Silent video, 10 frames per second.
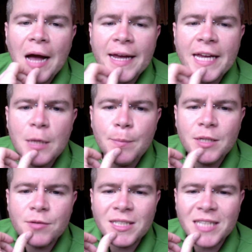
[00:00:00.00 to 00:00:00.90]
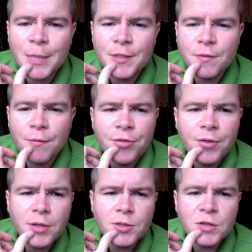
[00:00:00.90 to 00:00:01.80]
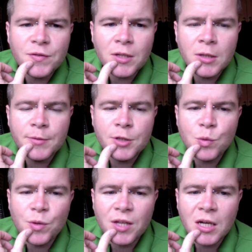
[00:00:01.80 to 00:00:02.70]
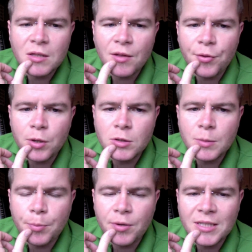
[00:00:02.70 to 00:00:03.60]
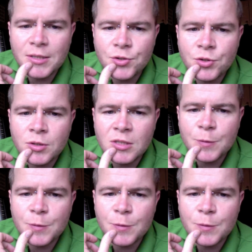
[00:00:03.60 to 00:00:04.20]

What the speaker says: He obliterates enemies from thousands of kilometers with cutthroat precision.